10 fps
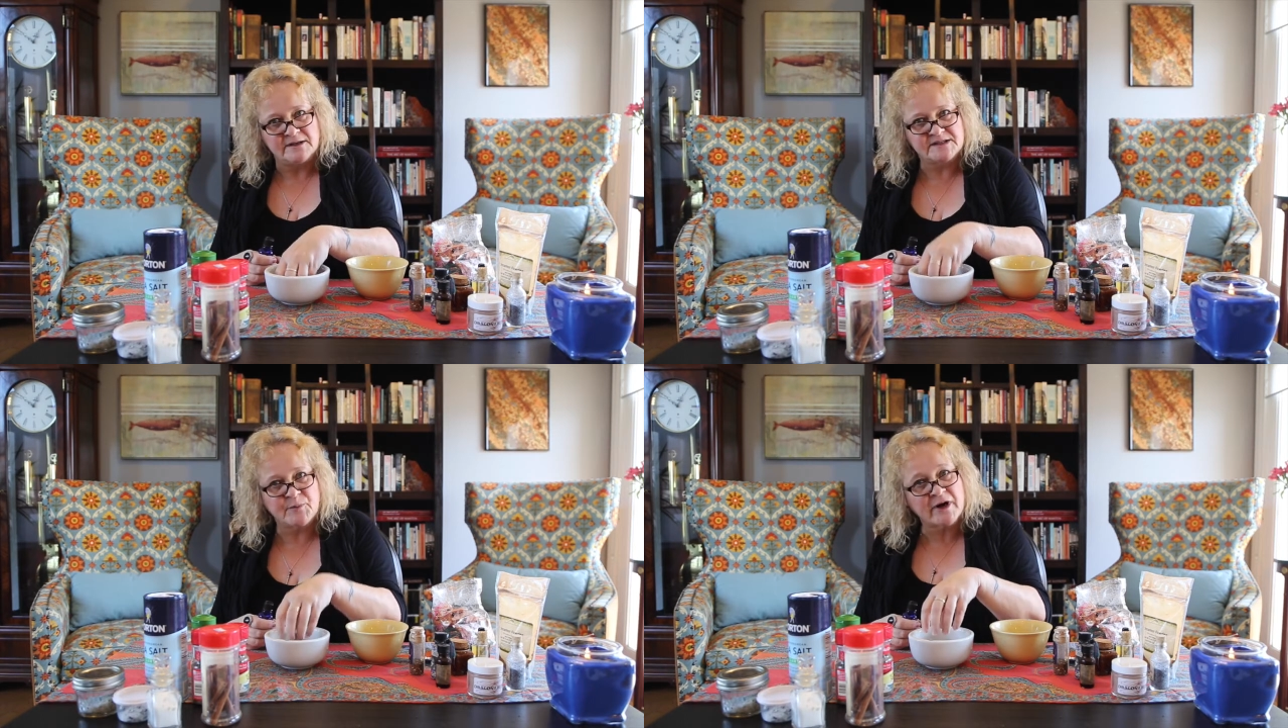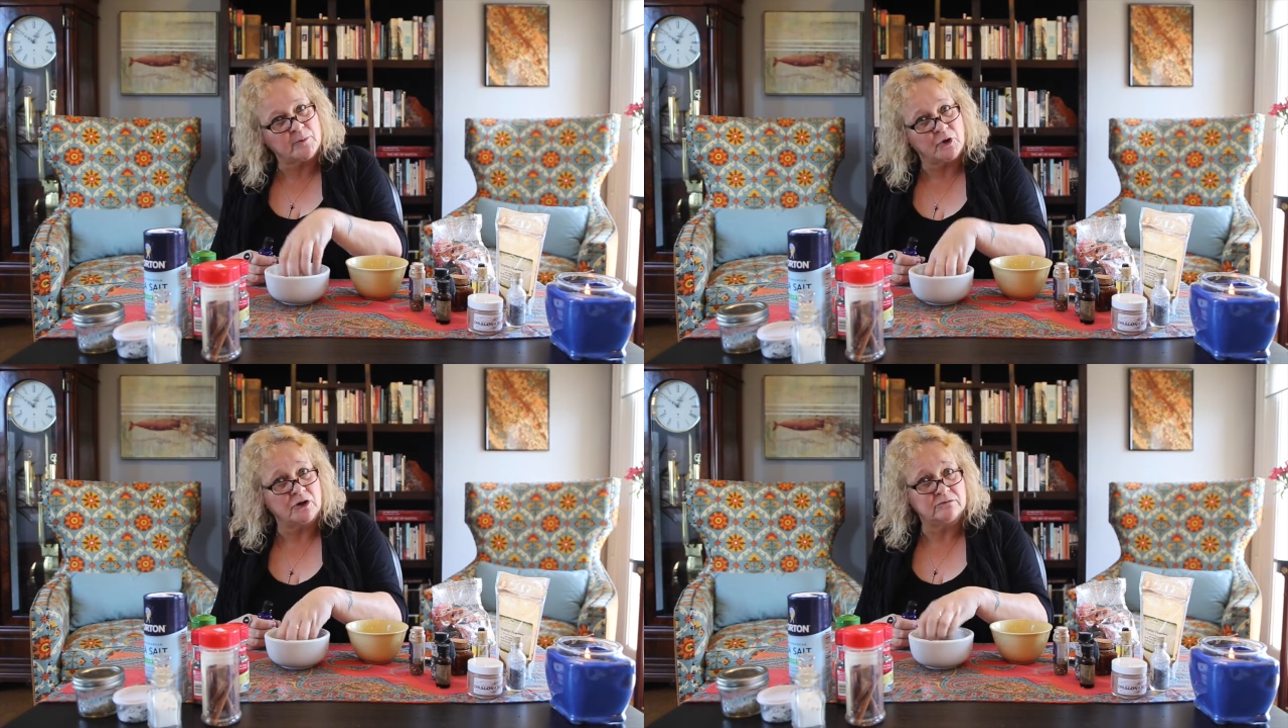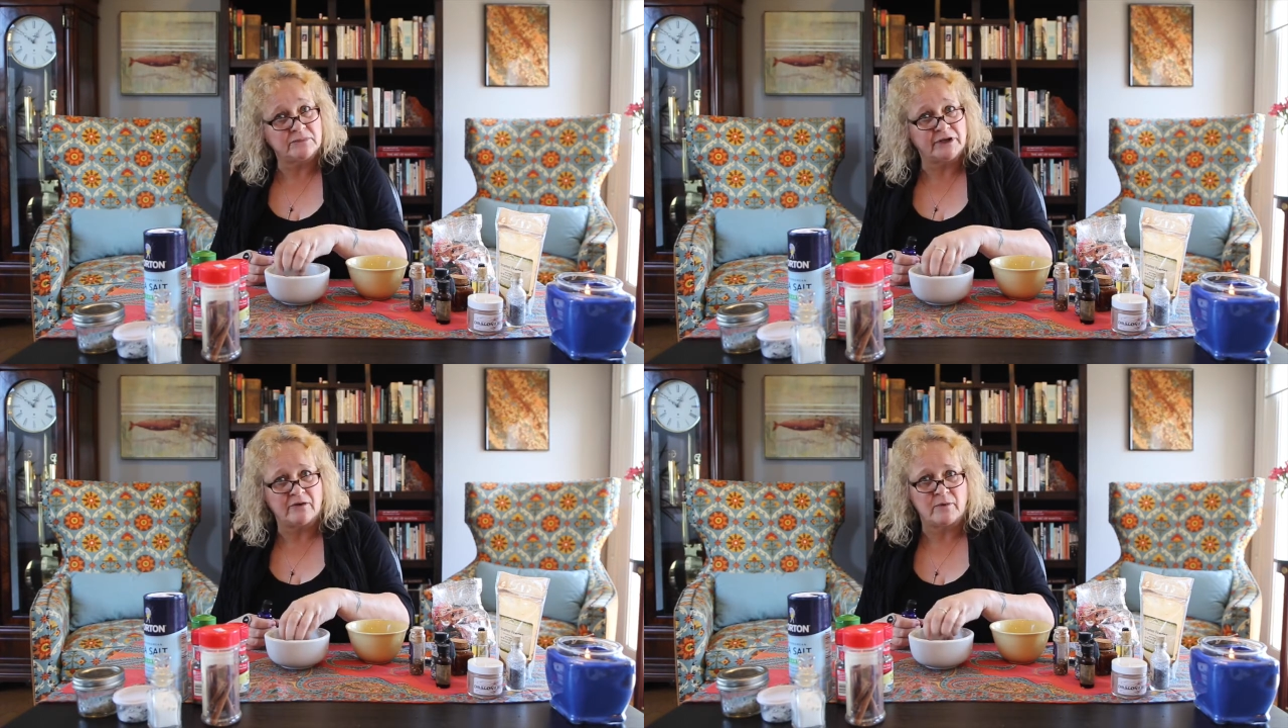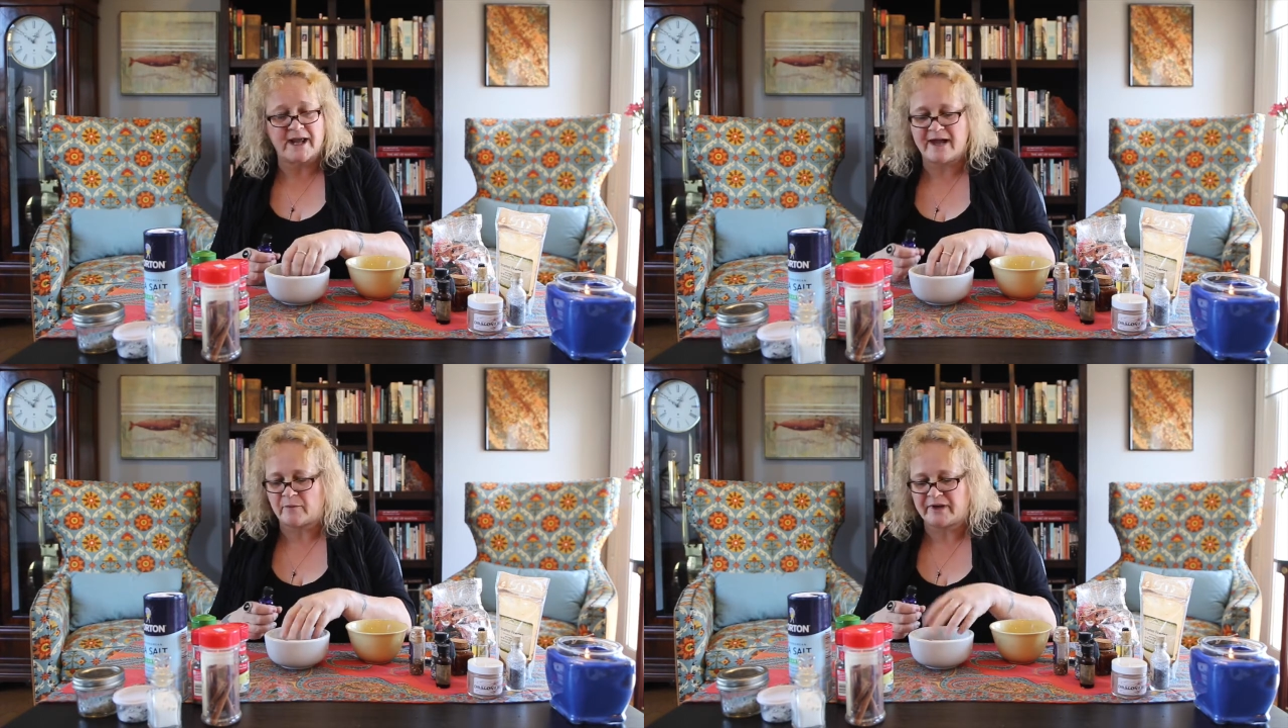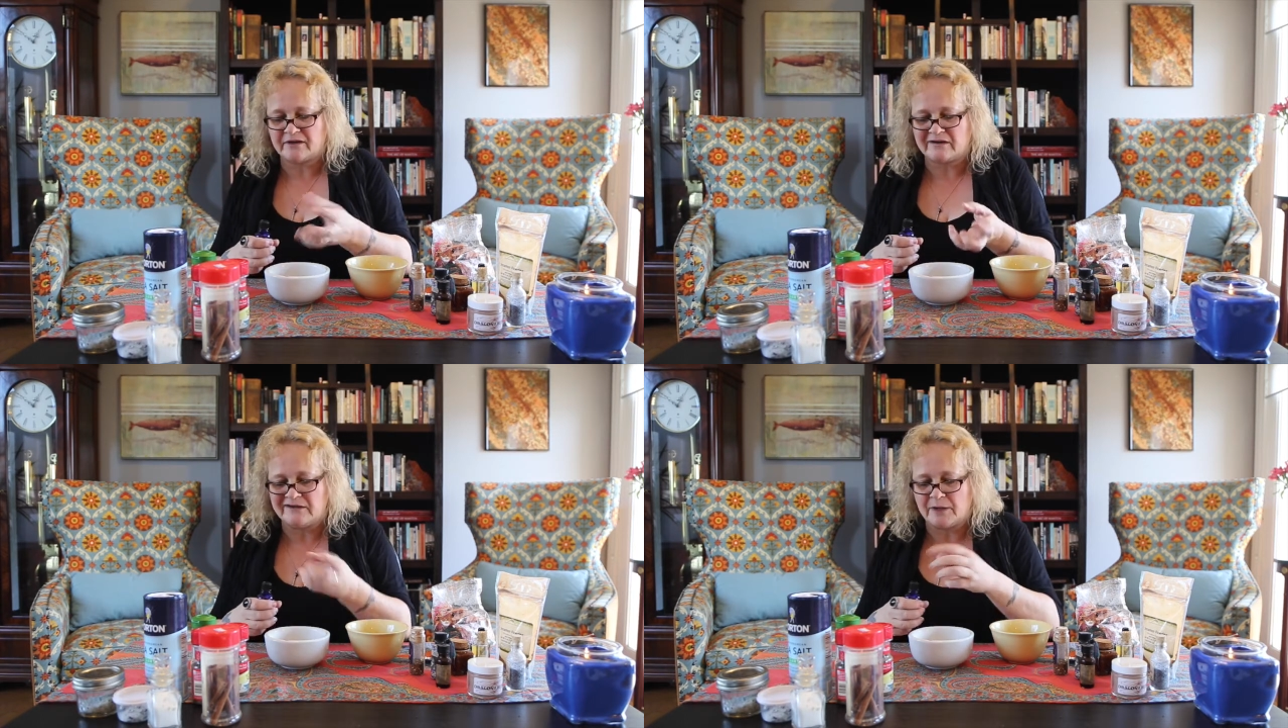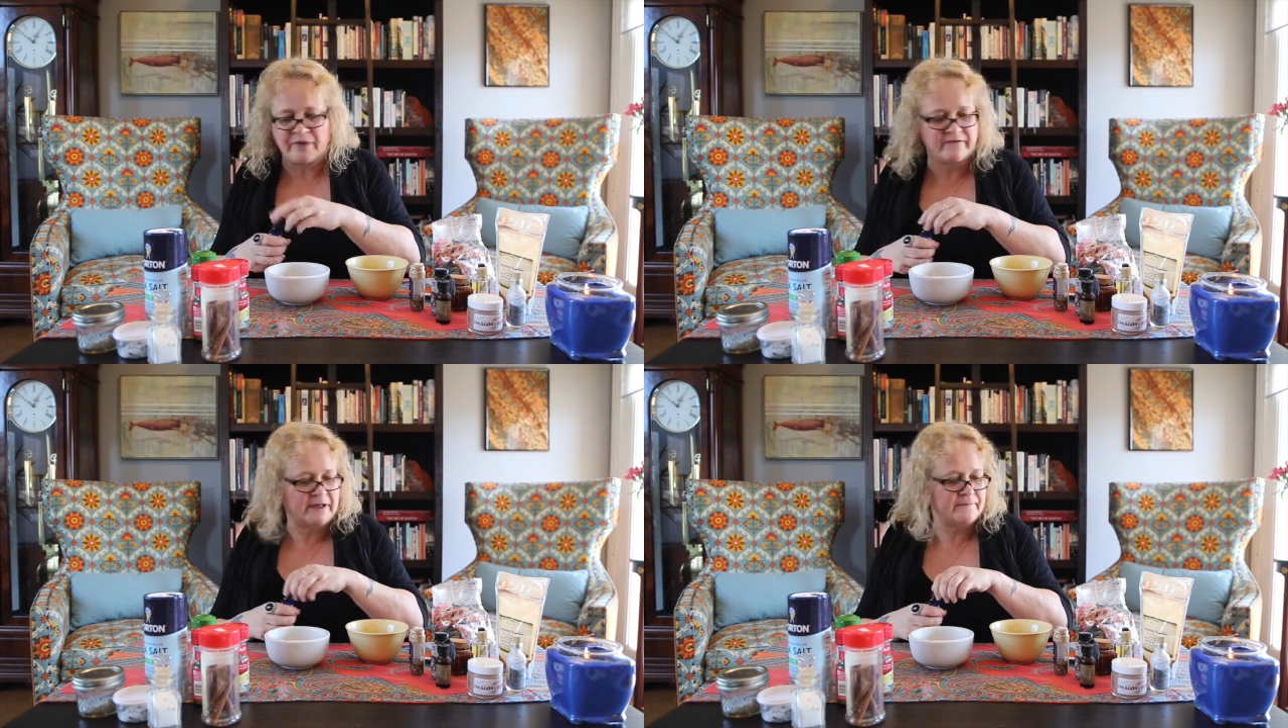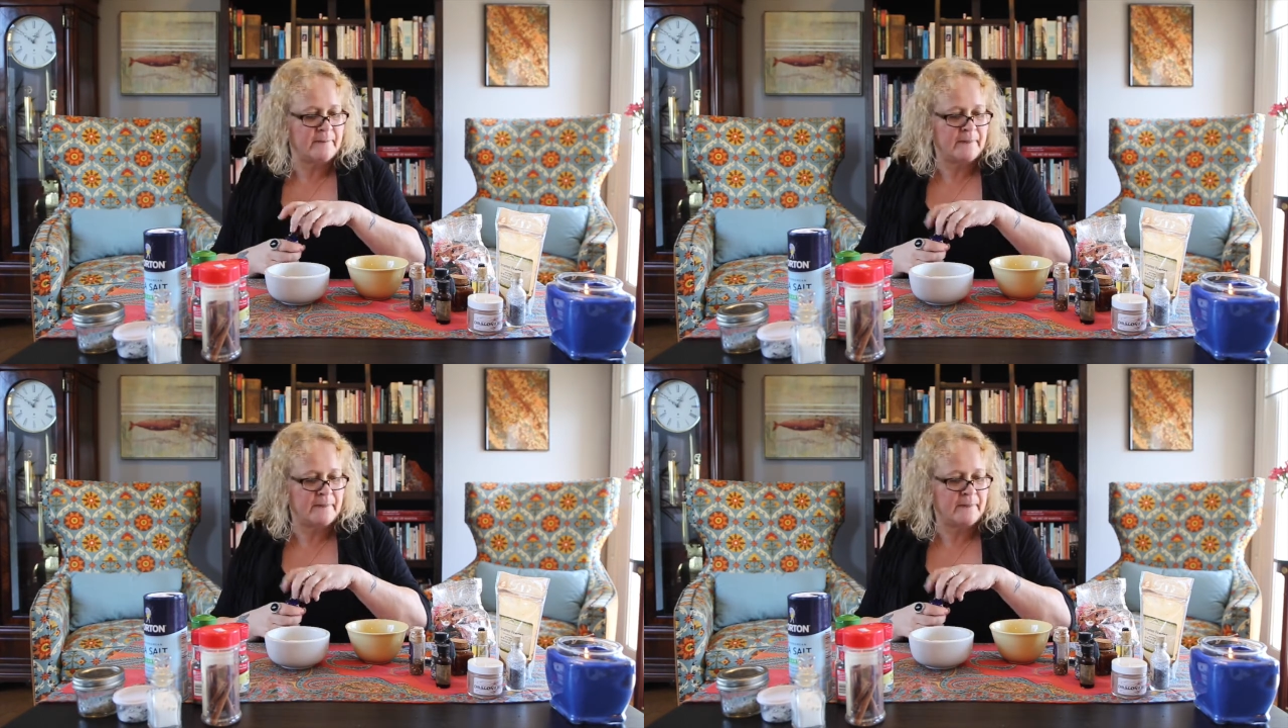sprinkable. You don't want to have a big clump of it.